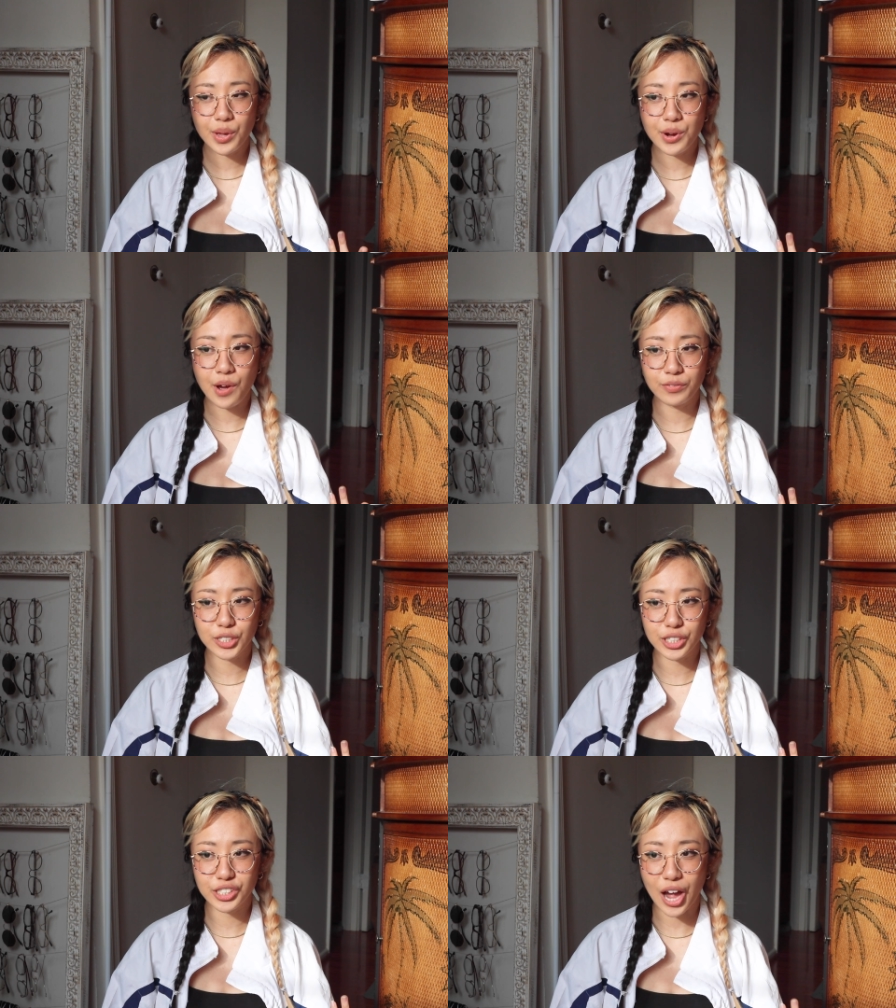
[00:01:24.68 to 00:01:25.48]
Enough
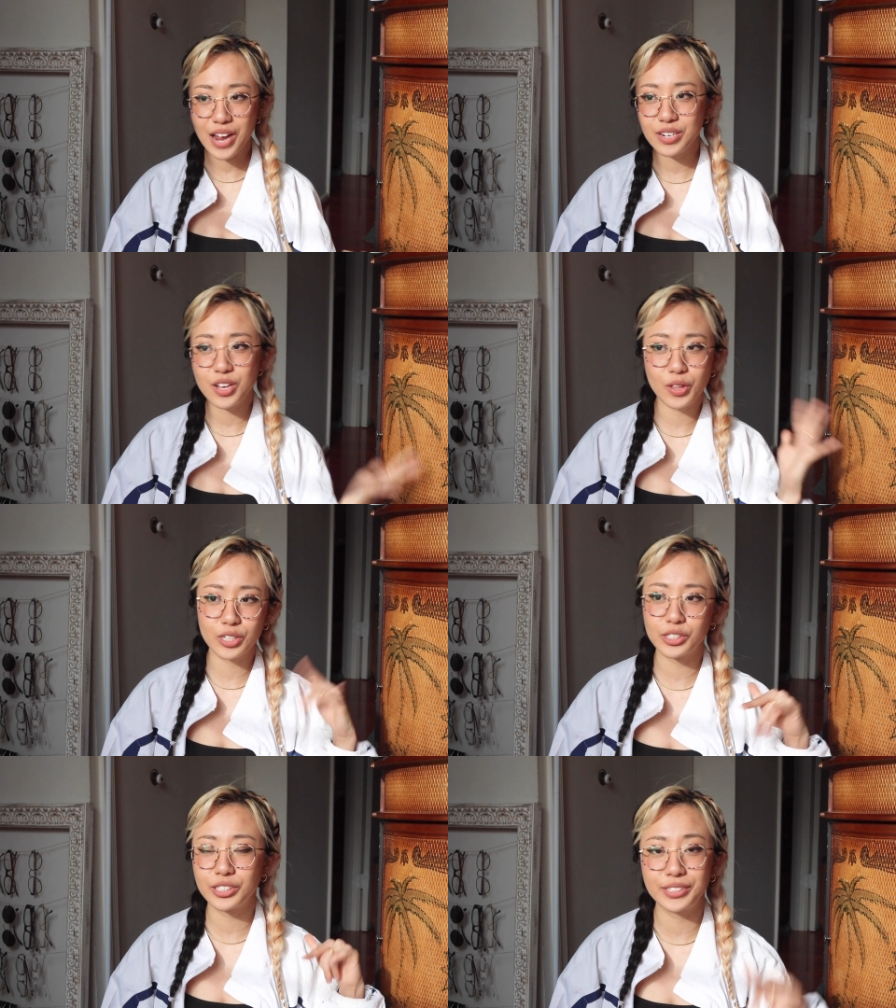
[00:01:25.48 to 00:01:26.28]
chit chat,
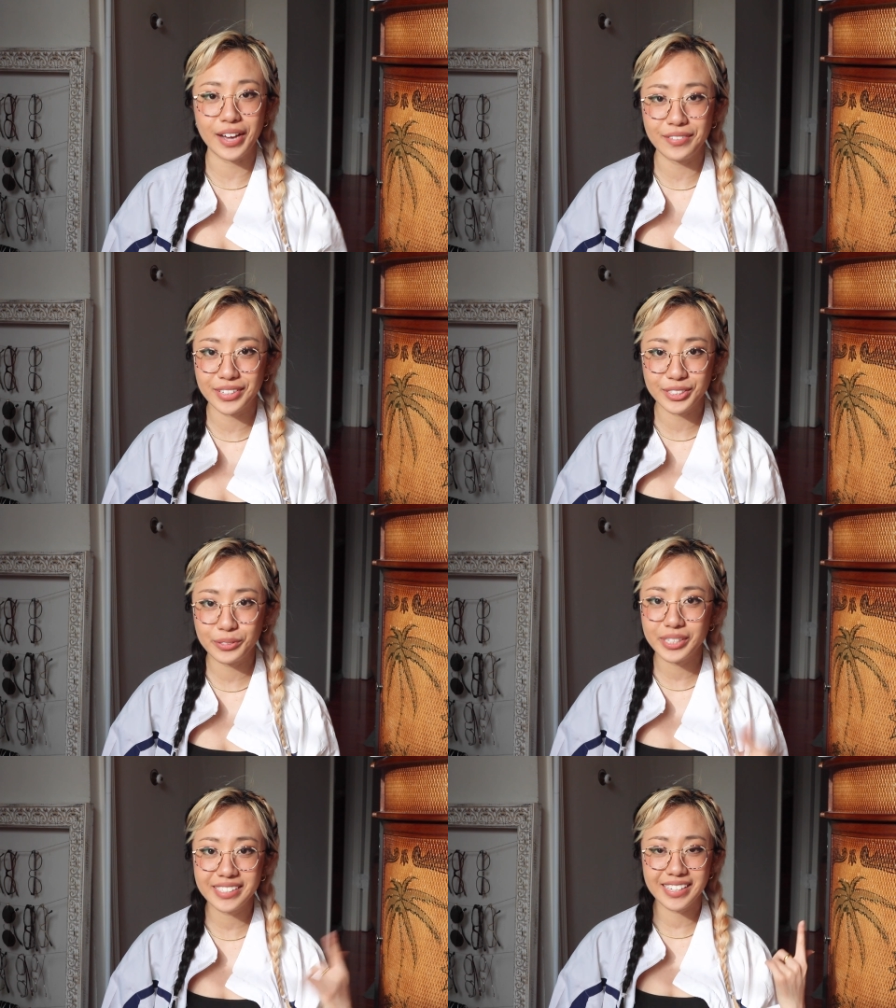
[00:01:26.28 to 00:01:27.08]
let's just dive
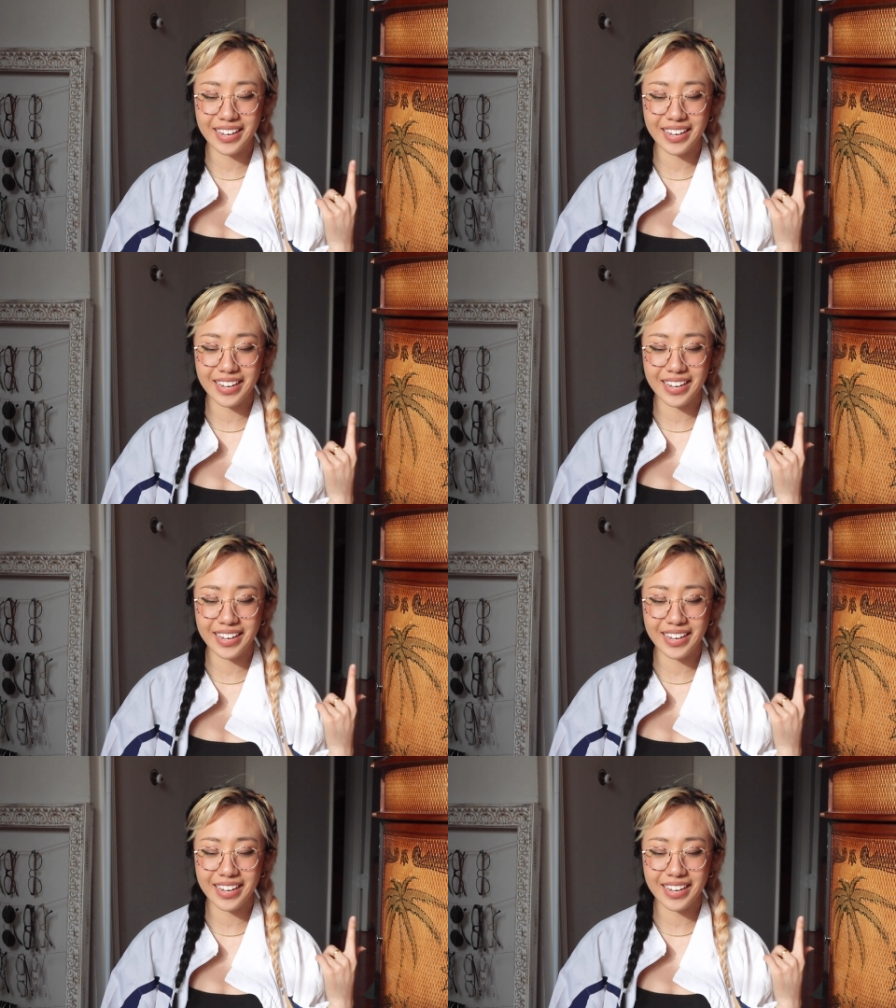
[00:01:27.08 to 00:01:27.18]
into it.